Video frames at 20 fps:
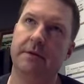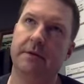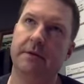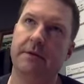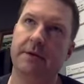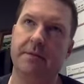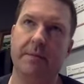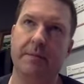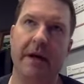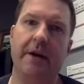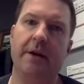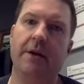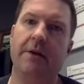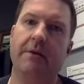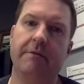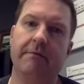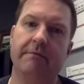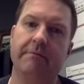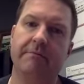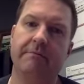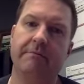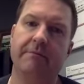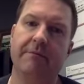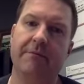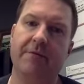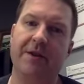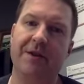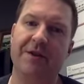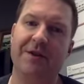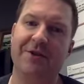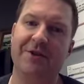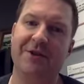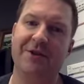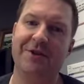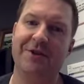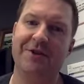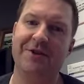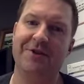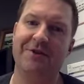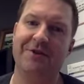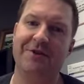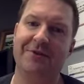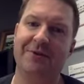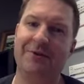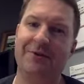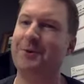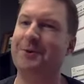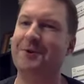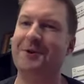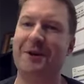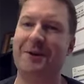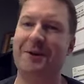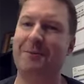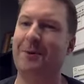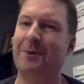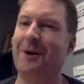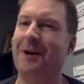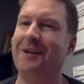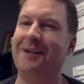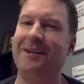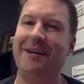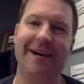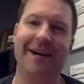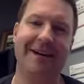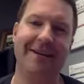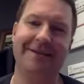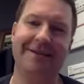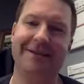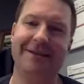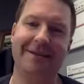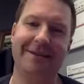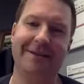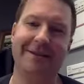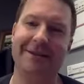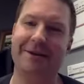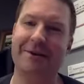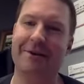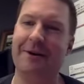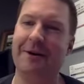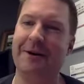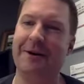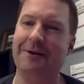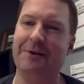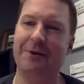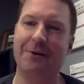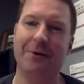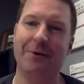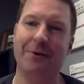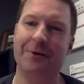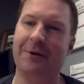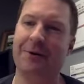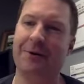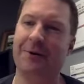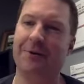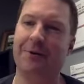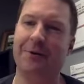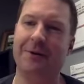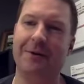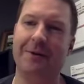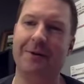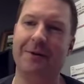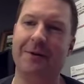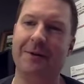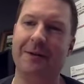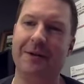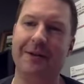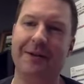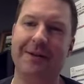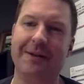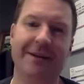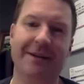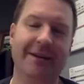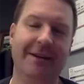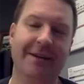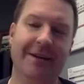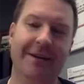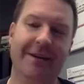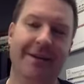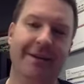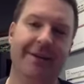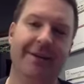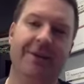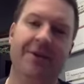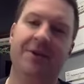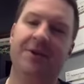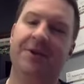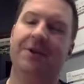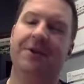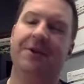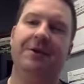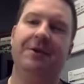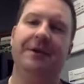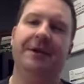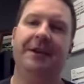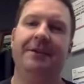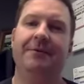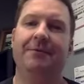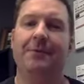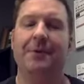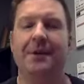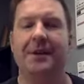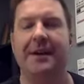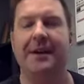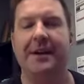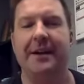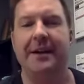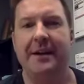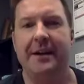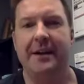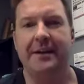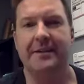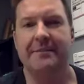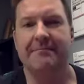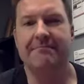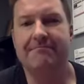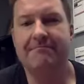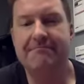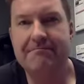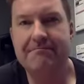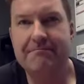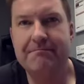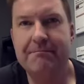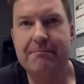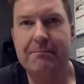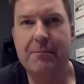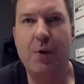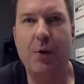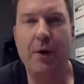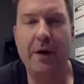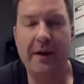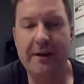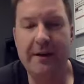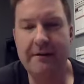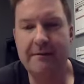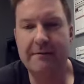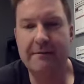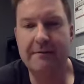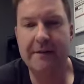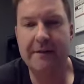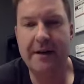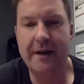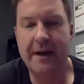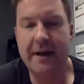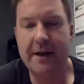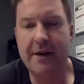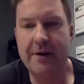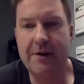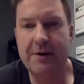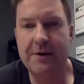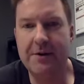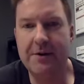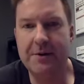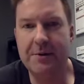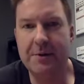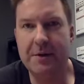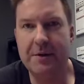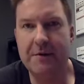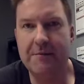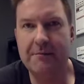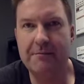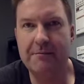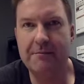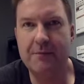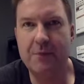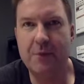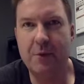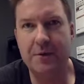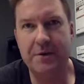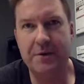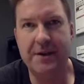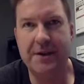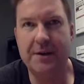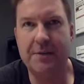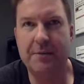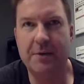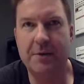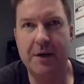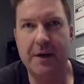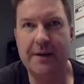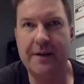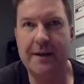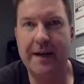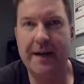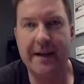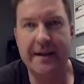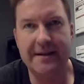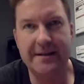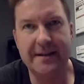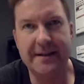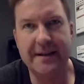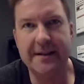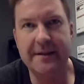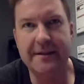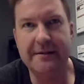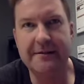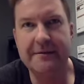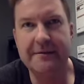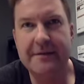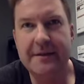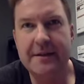is better than just wholesale broadcasting it on corner to corner. I mean, surely we're going to hit a point in agriculture where wholesale broadcasting